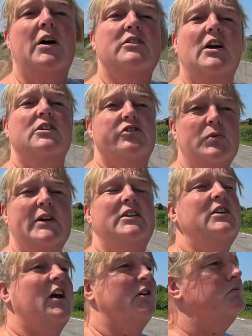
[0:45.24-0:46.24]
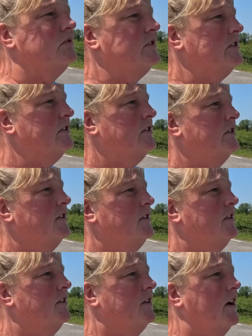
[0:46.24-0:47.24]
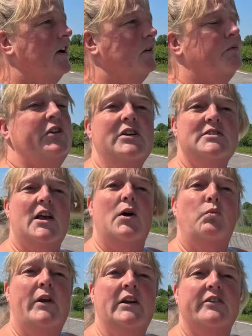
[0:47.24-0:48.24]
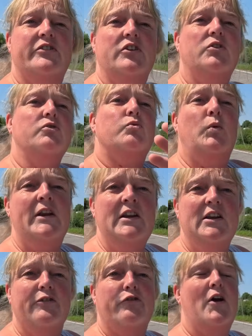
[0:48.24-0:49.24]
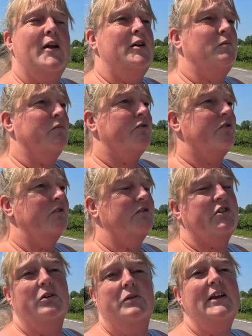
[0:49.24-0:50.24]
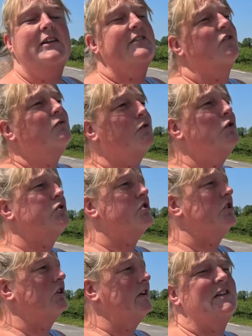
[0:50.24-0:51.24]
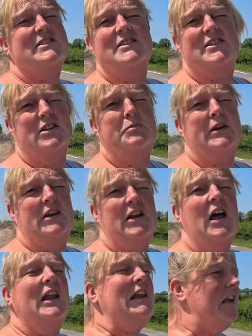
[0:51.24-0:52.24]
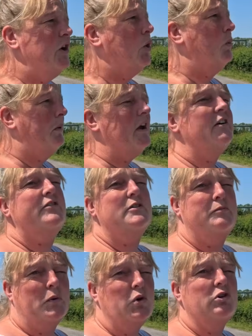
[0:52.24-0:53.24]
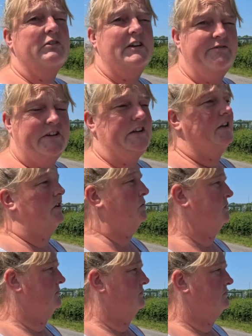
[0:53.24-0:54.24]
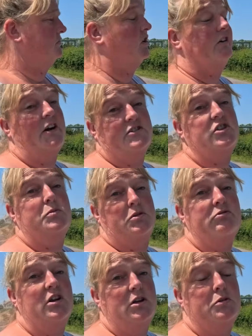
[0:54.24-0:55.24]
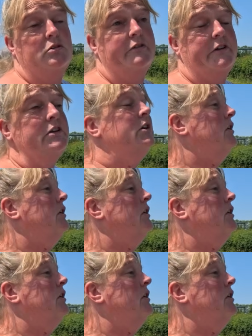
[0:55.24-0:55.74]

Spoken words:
I'll do it, you know. Things like windowsills, window frames. So it's, unfortunately, this is going to be a little bit of a boring video. All right, it's going to be really boring.